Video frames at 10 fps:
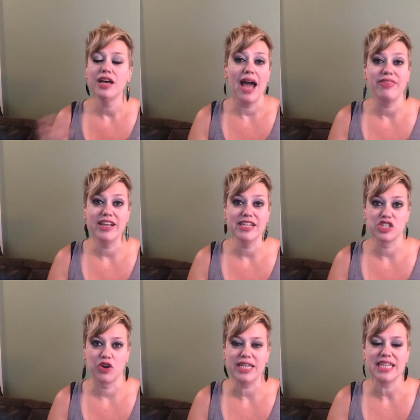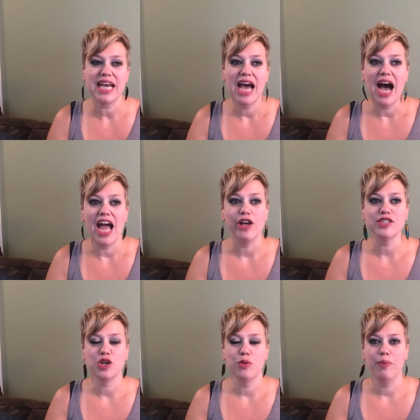I think it's great. I
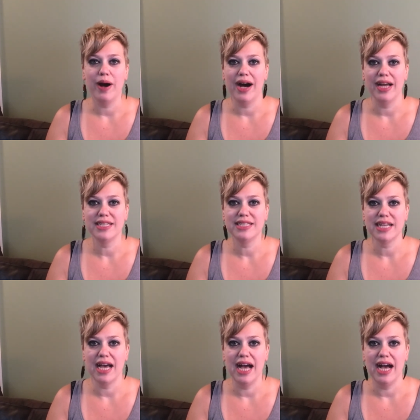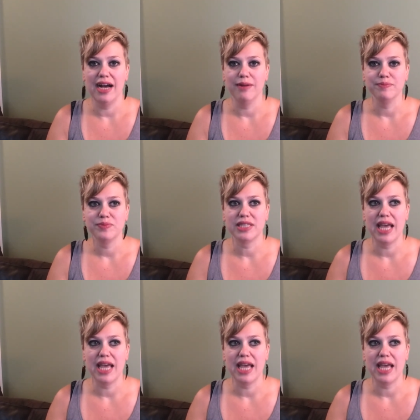also bought um,